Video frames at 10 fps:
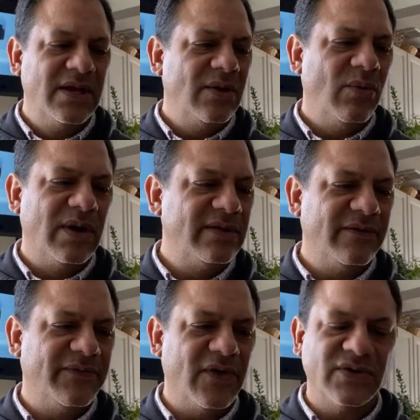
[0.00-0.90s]
one of the
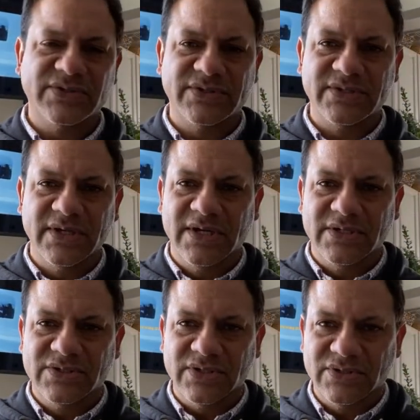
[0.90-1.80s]
first
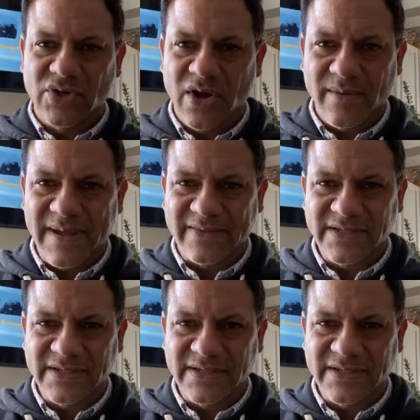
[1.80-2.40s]
to talk about